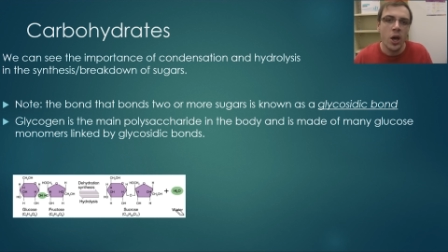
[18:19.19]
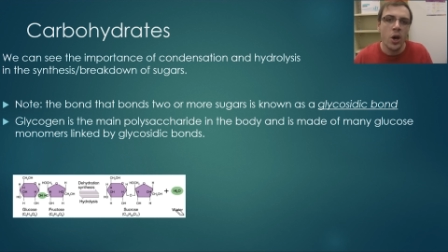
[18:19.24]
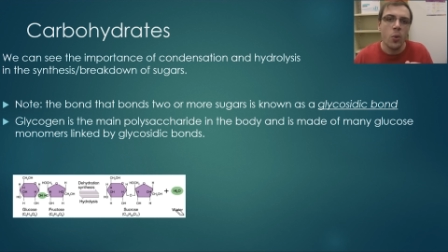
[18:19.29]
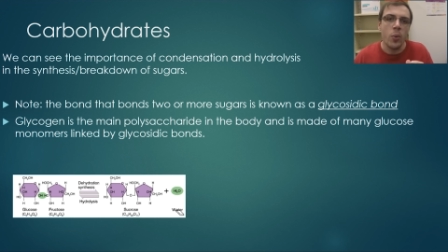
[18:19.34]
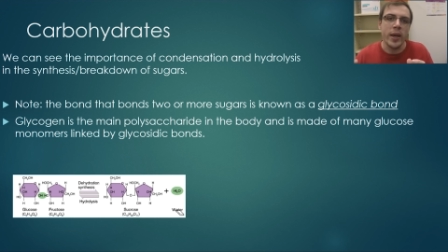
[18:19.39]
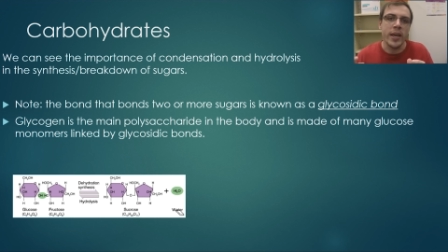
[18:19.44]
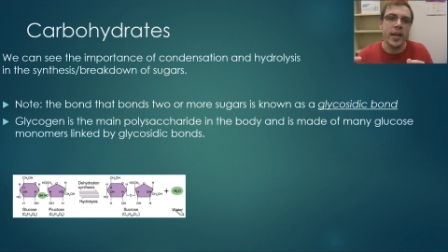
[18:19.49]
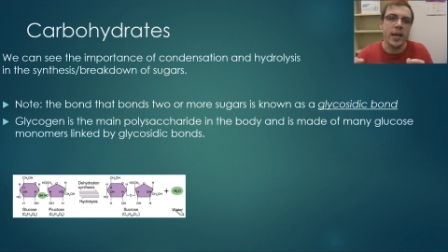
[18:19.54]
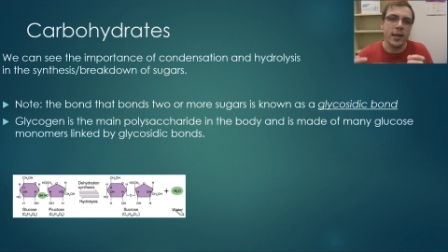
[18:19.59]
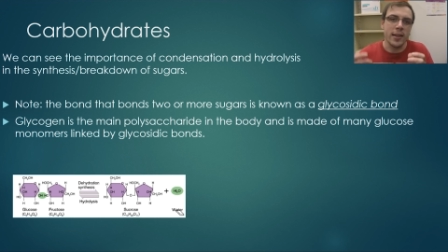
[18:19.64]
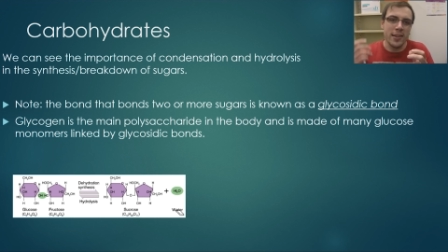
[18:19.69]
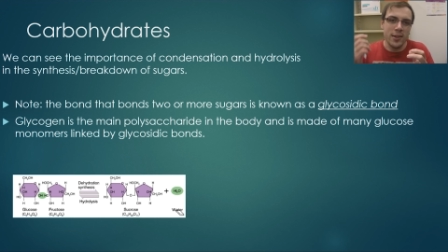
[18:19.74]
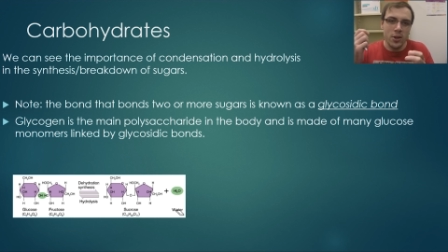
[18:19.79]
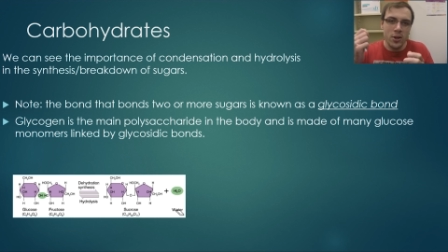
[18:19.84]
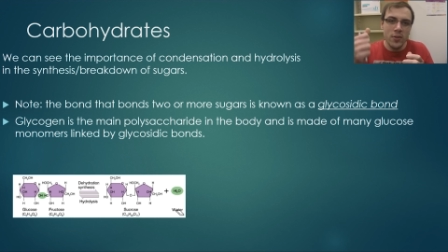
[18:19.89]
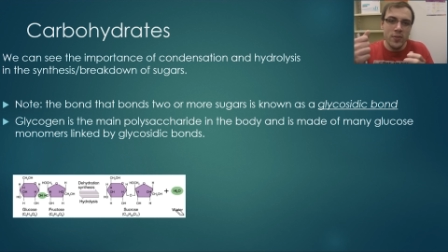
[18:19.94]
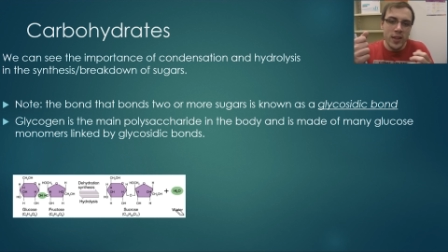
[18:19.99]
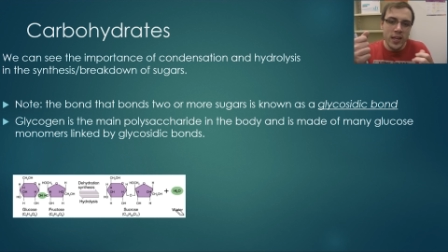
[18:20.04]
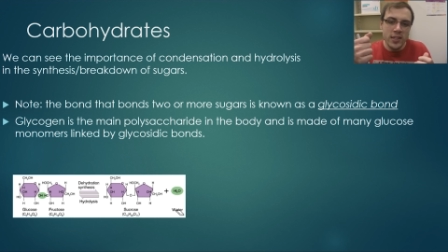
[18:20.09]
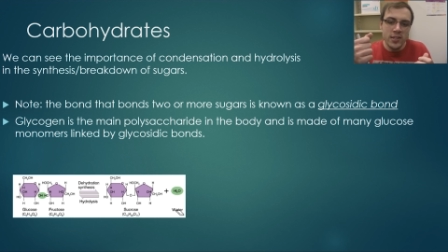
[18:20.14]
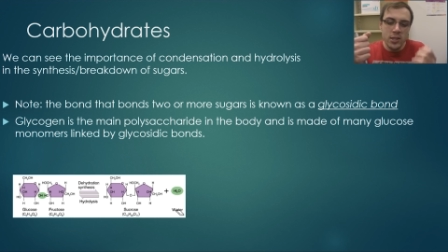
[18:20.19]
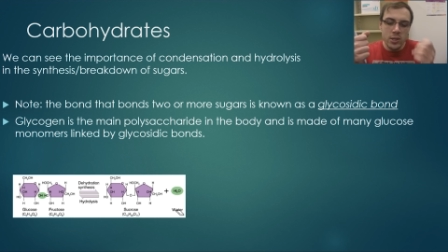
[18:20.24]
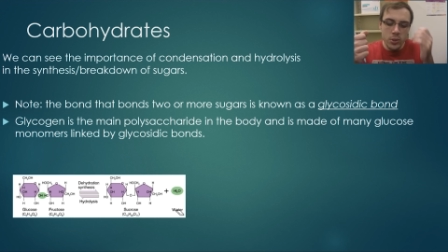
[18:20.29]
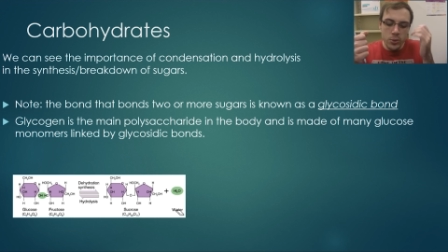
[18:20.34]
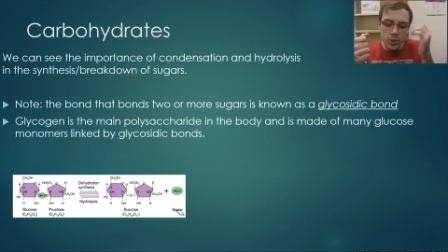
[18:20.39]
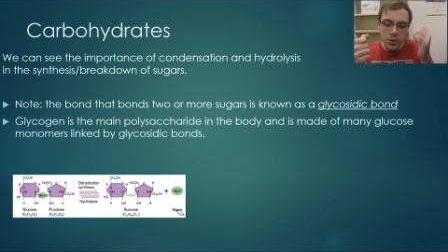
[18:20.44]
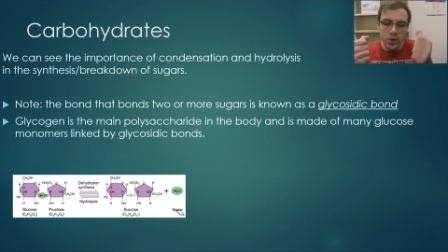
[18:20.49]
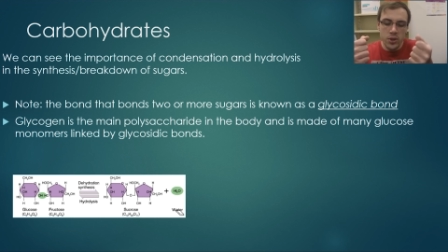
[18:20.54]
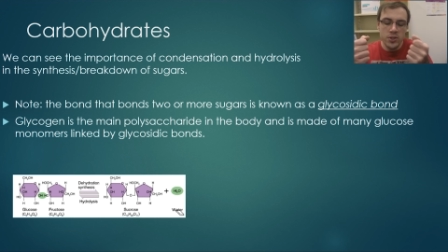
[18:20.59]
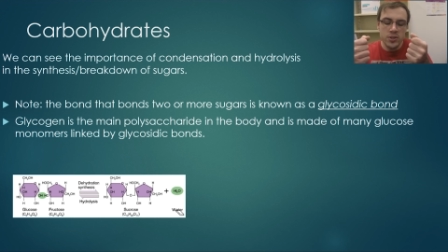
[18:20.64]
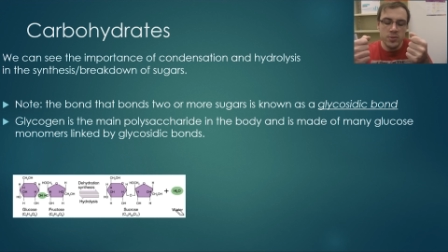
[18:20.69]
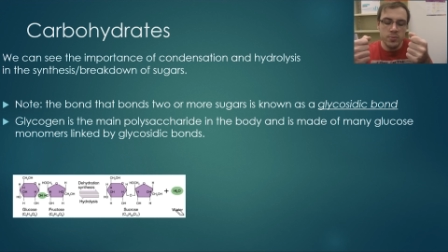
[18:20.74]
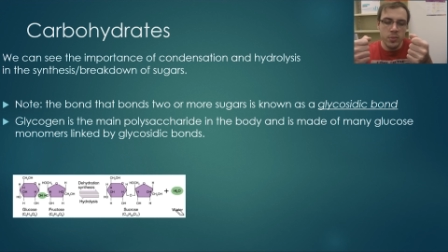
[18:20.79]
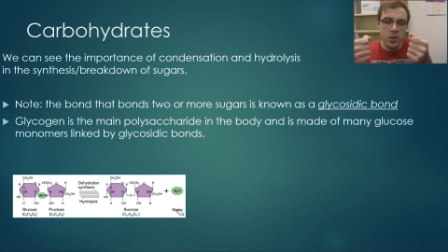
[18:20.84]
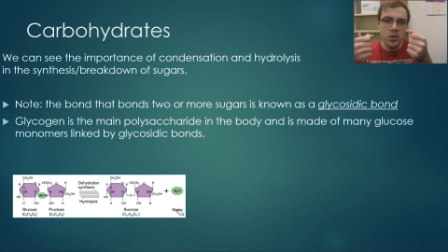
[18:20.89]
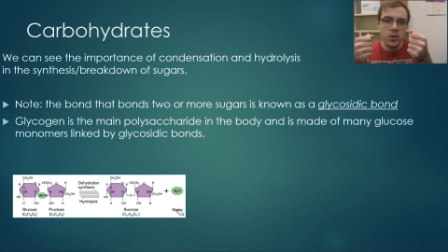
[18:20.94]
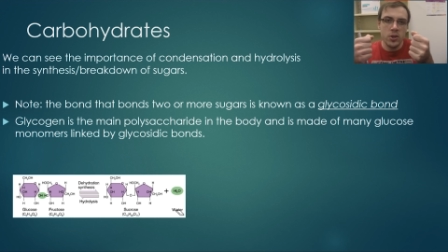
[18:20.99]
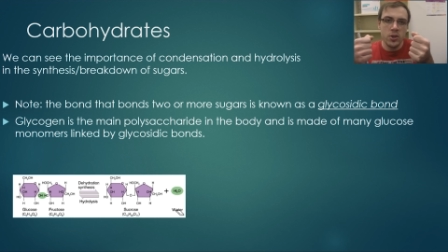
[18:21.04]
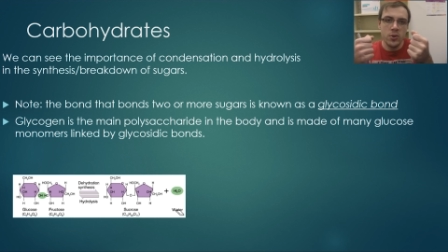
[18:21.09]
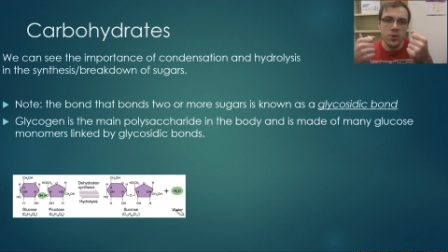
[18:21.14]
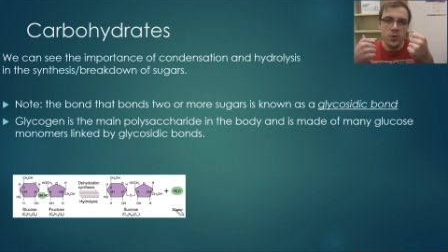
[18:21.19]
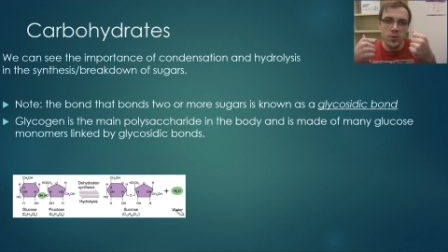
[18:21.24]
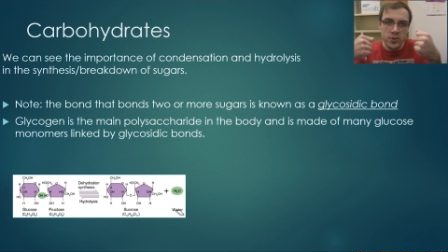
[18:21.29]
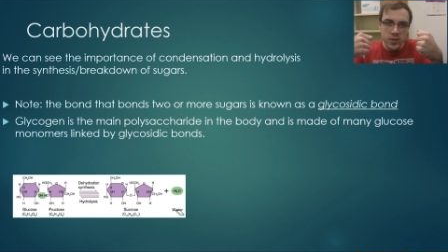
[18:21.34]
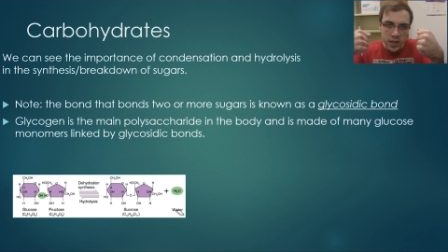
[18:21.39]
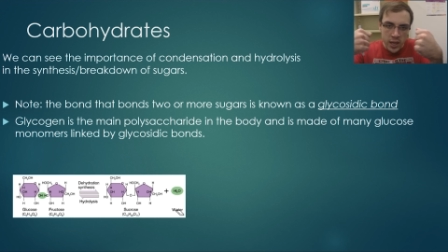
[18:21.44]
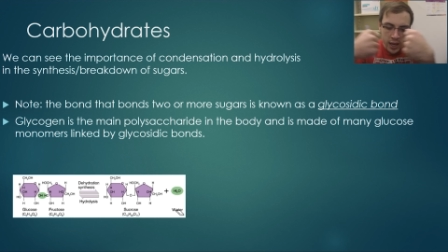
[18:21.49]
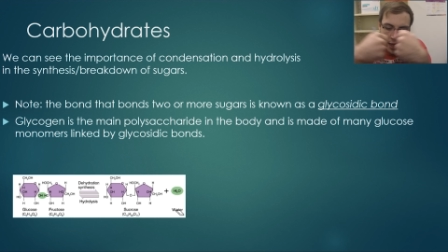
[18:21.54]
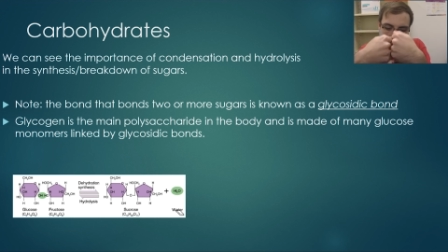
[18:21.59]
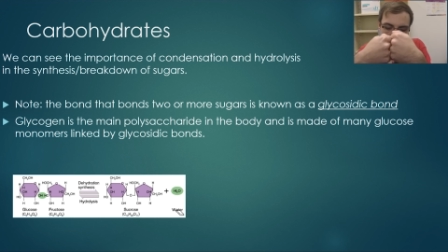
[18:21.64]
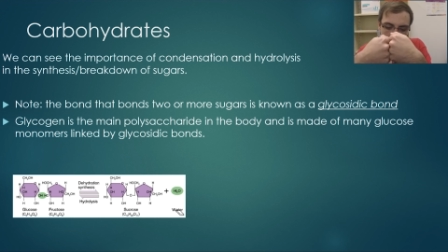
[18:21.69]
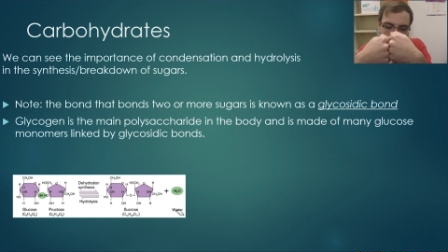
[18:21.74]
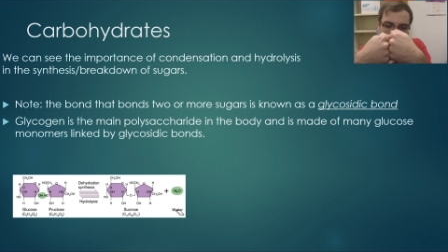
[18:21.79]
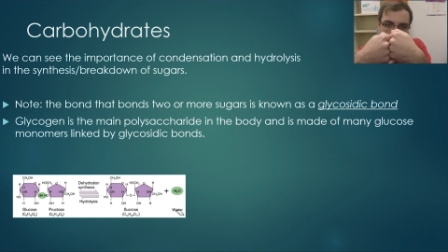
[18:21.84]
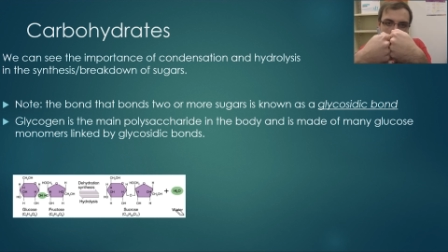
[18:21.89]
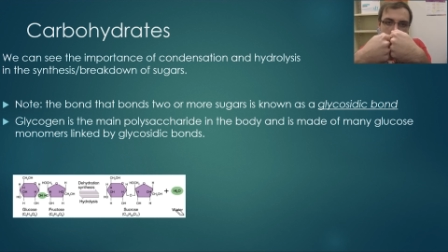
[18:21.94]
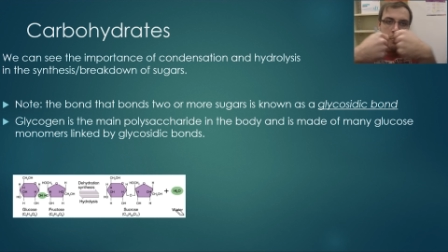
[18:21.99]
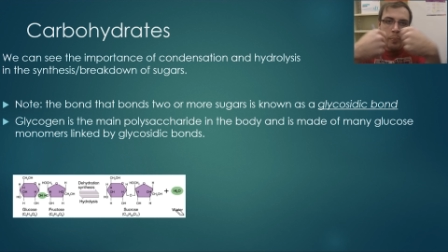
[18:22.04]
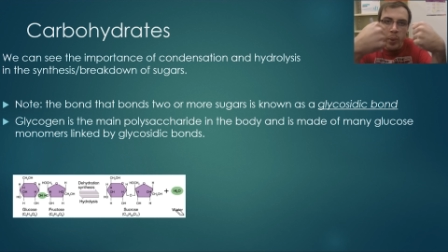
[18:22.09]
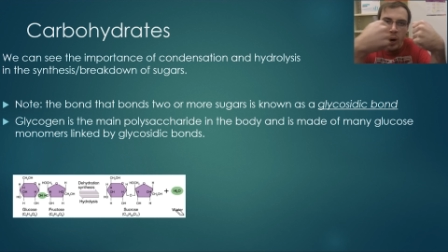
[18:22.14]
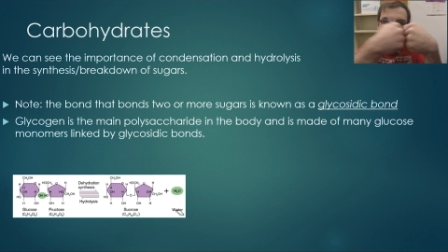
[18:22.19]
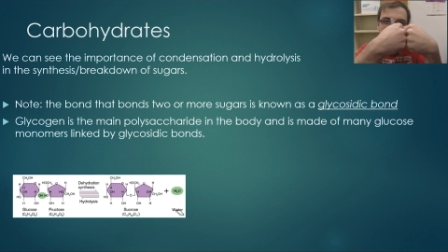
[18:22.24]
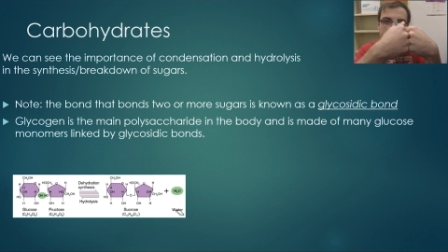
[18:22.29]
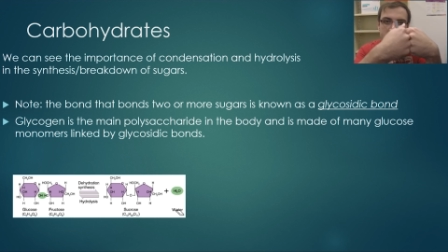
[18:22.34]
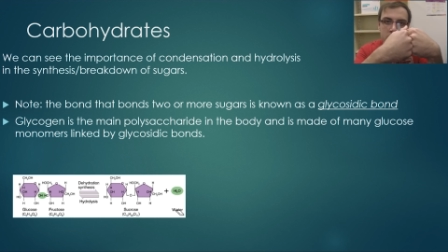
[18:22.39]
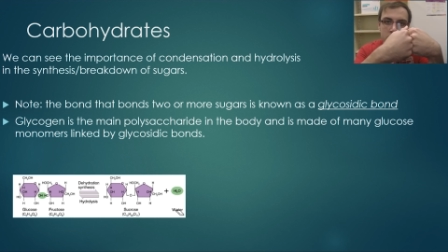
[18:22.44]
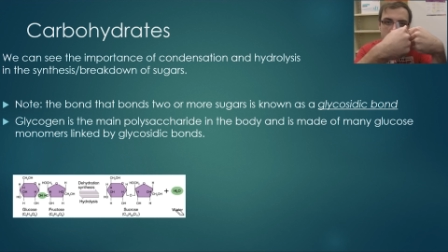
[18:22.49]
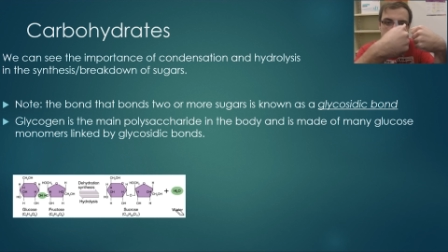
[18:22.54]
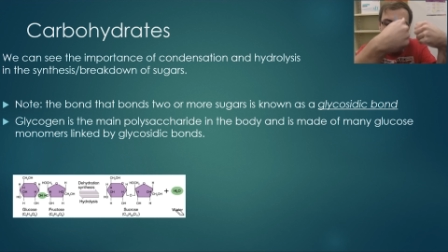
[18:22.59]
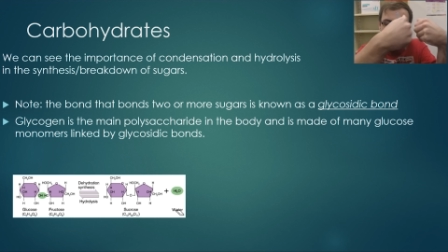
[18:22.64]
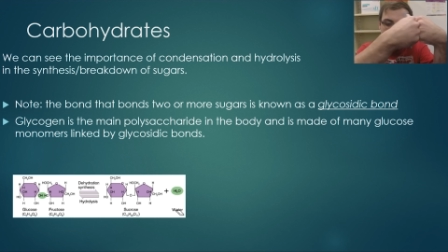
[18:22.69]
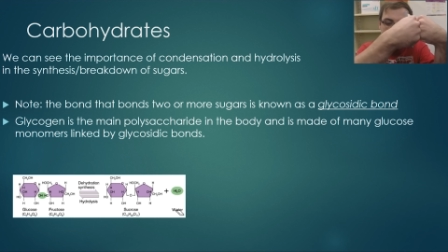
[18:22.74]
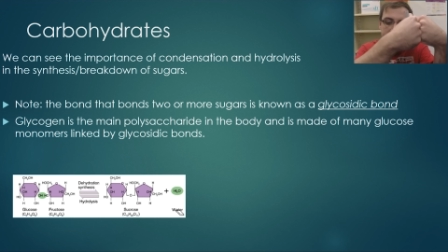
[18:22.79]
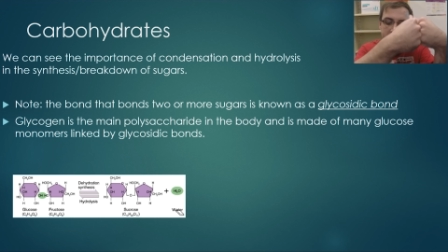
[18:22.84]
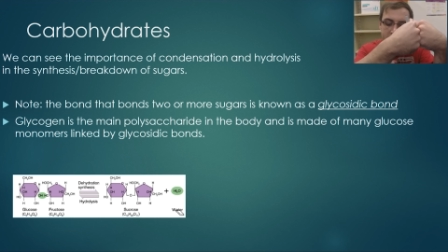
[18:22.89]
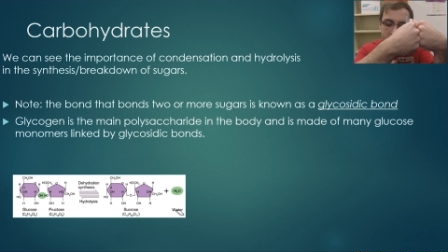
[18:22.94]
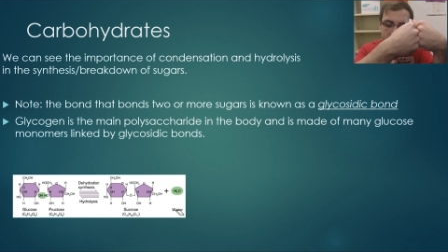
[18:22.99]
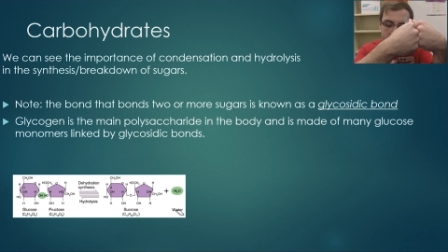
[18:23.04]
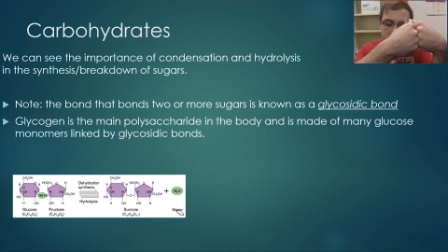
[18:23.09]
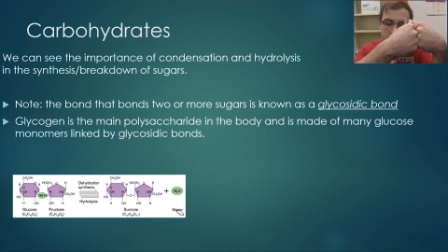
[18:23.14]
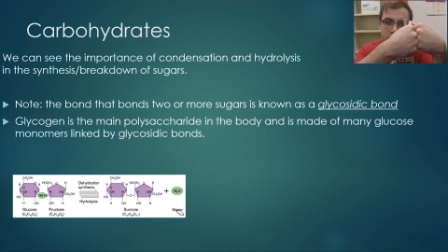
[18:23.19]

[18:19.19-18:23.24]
we get a lot of these glucose molecules and we bind them together.